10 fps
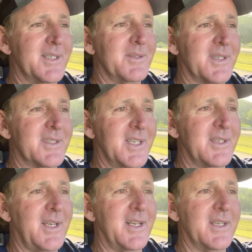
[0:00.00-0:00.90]
Like I
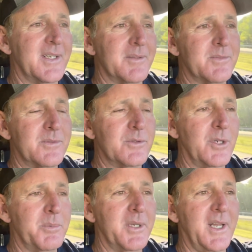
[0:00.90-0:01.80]
said, got a
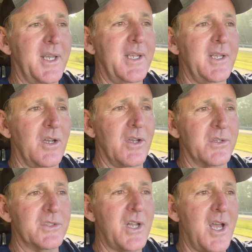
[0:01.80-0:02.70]
trip today
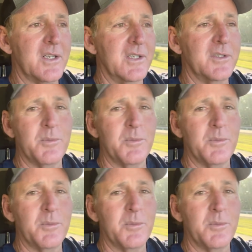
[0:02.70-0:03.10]
on Stockton,